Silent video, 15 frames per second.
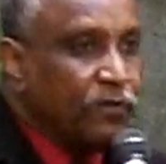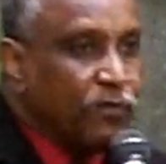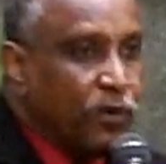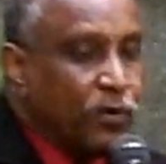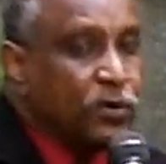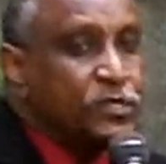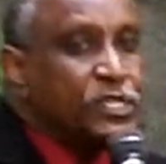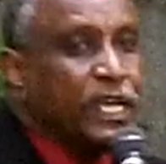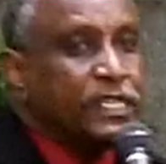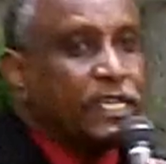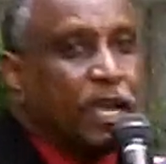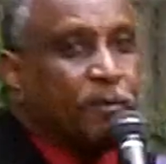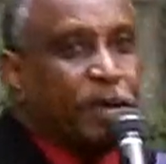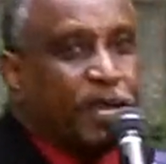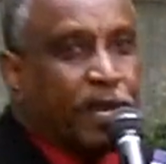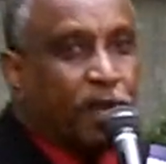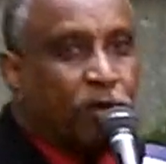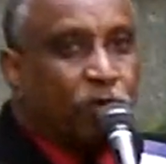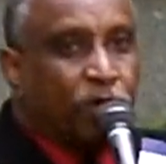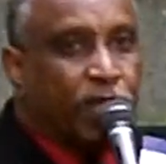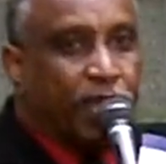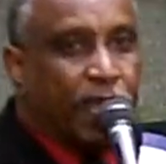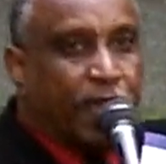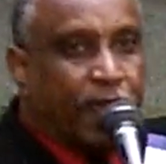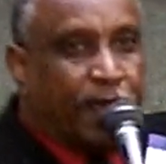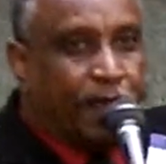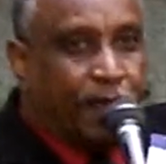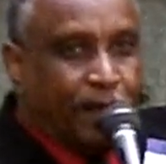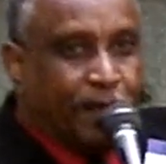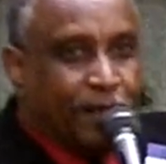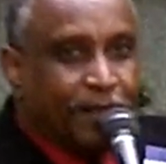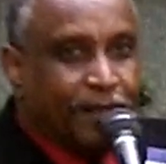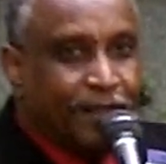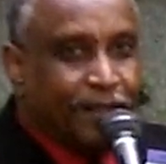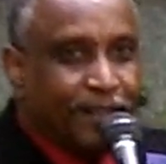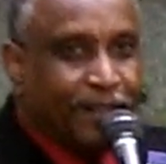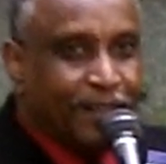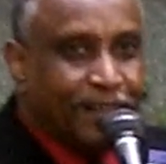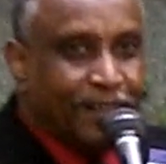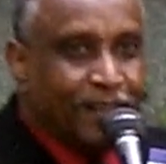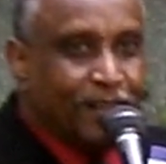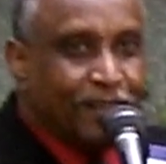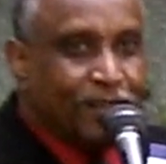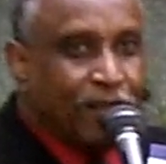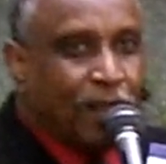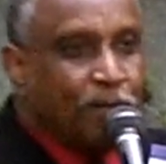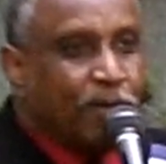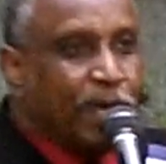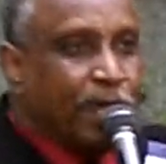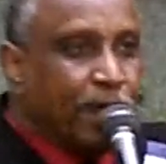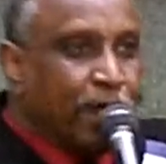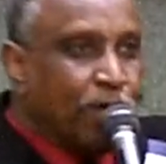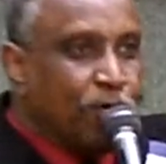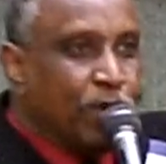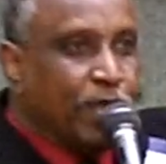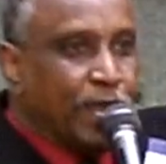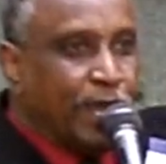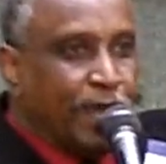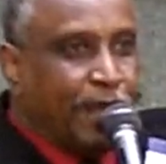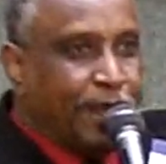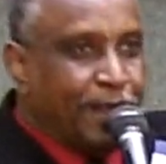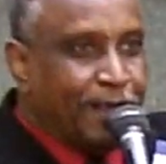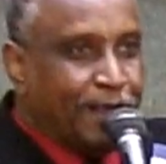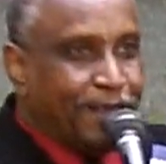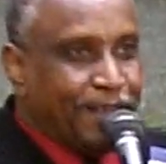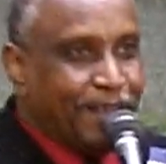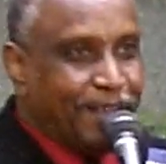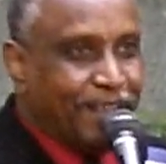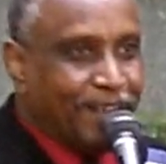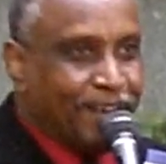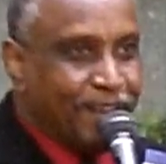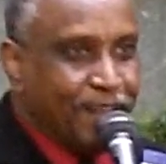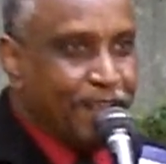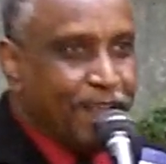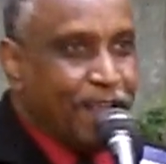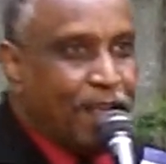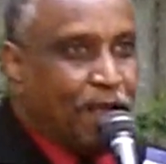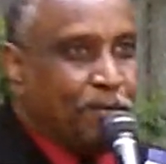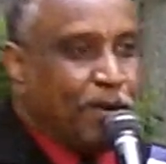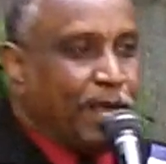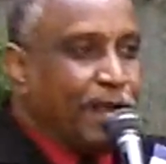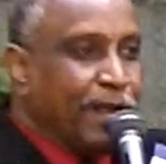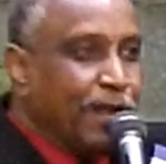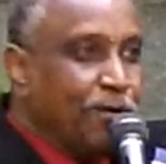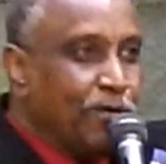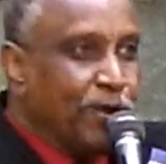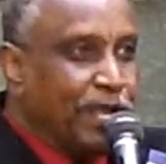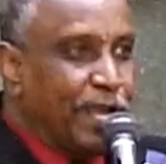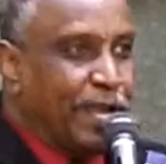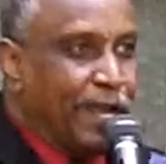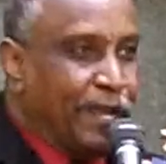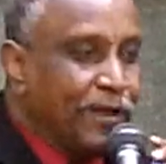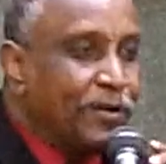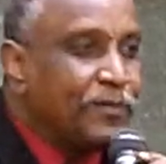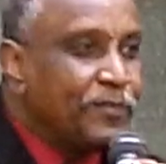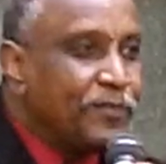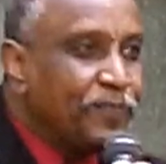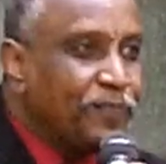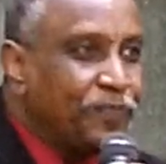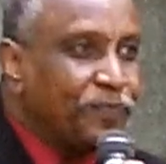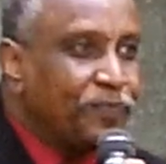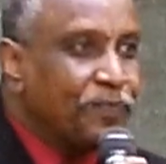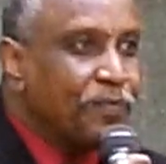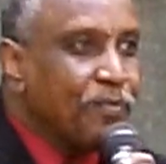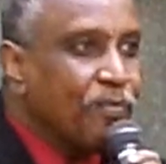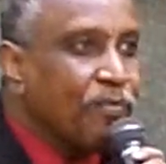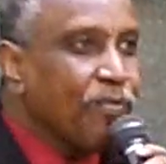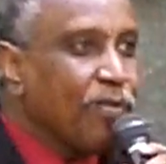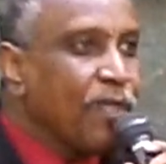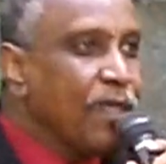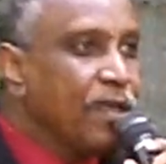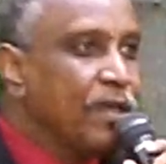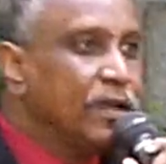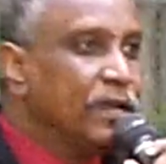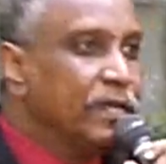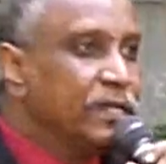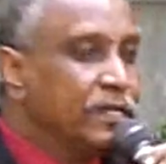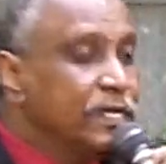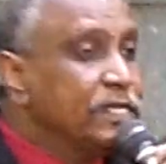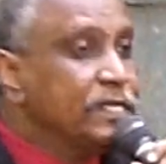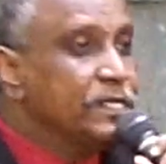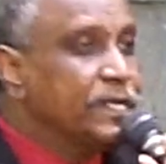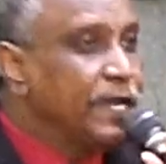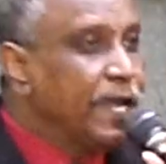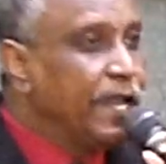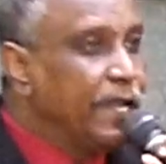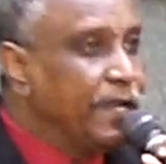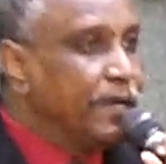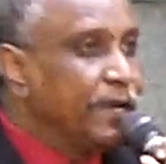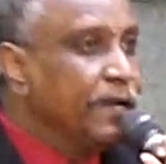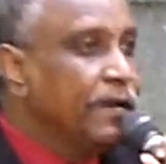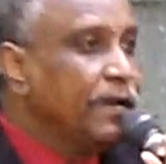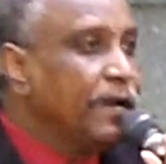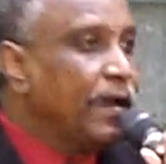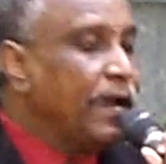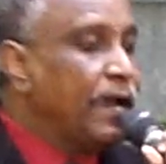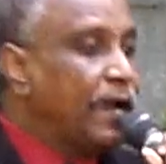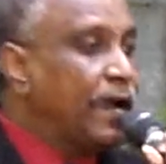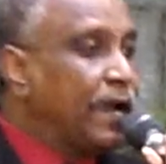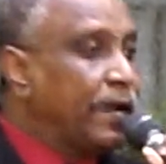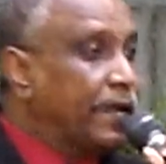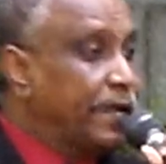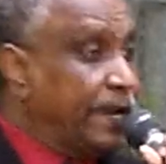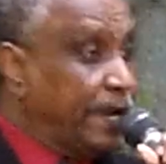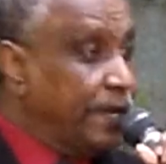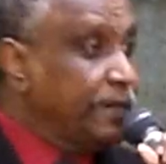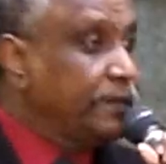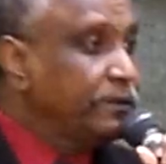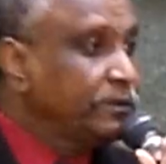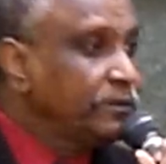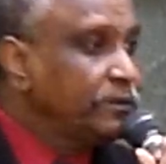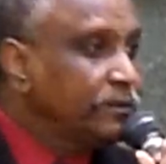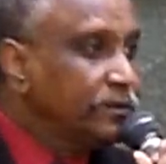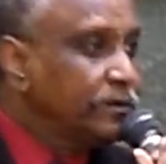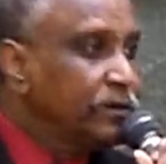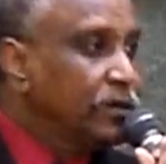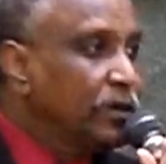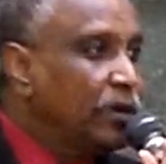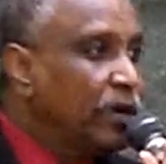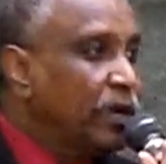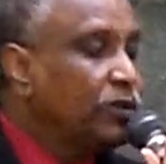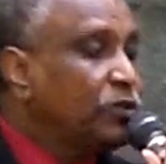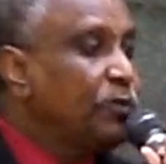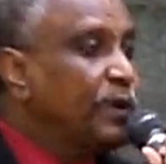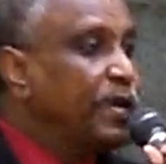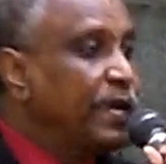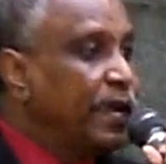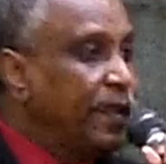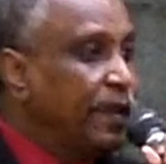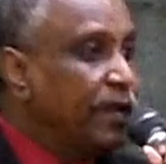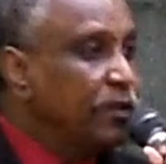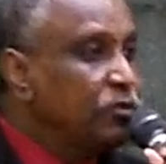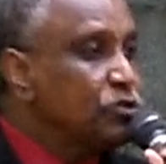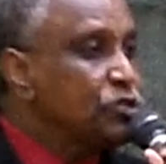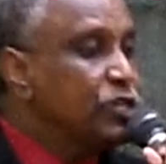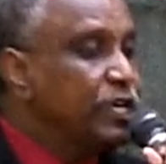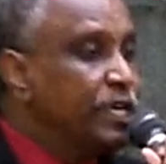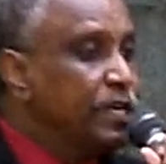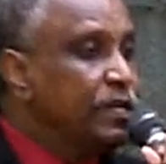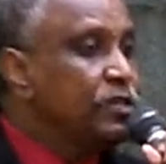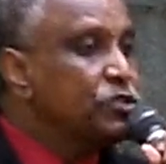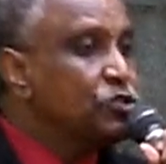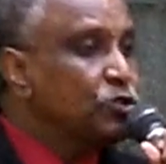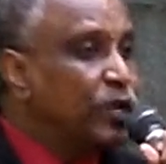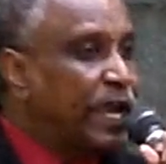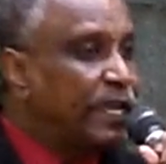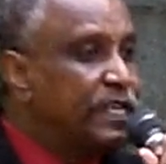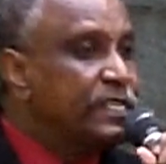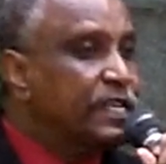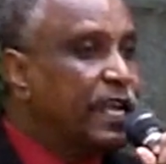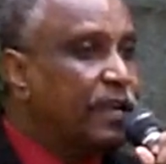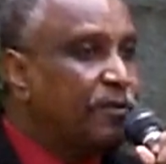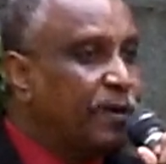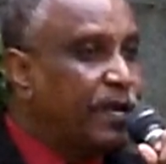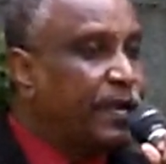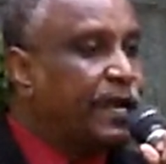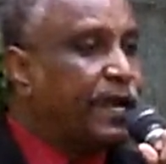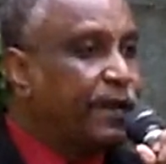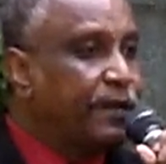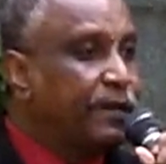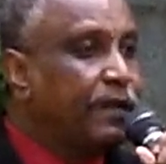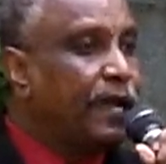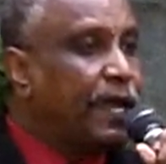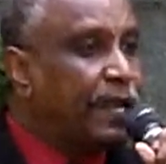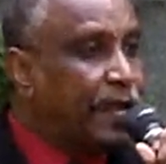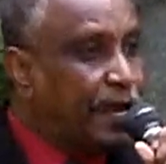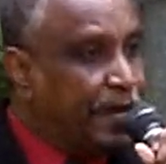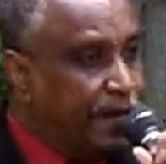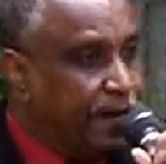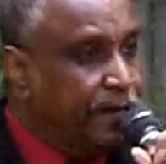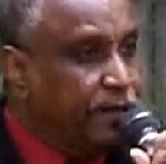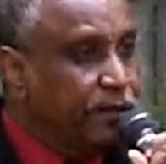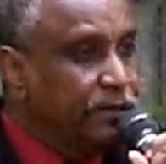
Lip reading: But we say the American we ye. The American we ye. American we ye. This is really great to be here and to see Sudanese and American alike.